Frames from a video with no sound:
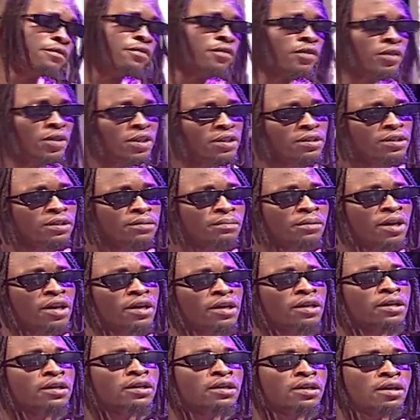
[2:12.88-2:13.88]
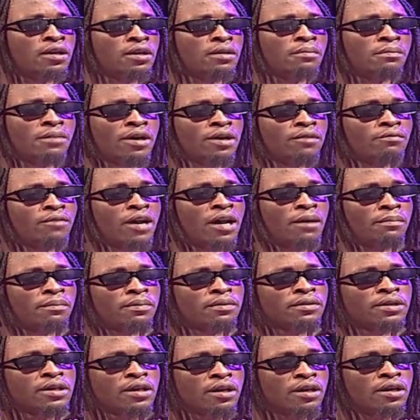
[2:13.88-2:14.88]
influenced my my
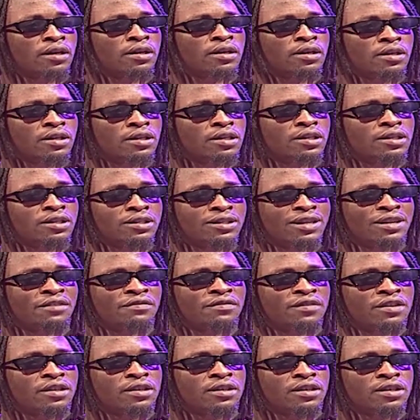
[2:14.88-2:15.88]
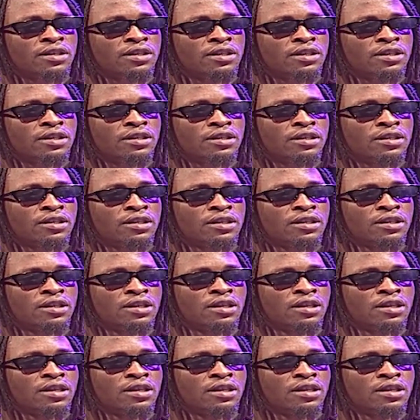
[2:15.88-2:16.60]
rap. Yeah, he definitely did.